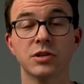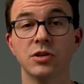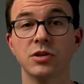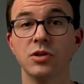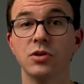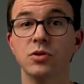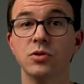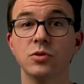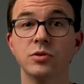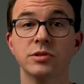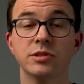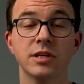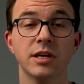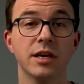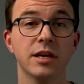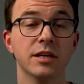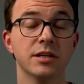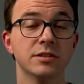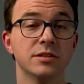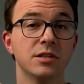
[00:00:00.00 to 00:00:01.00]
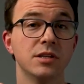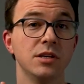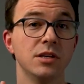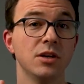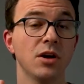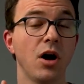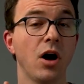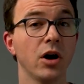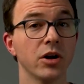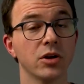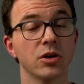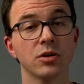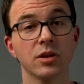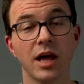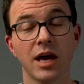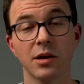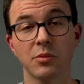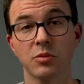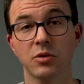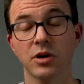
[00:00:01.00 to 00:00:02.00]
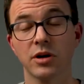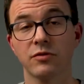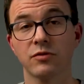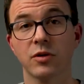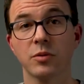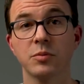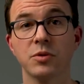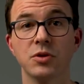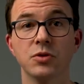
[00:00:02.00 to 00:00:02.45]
to use is the audio library from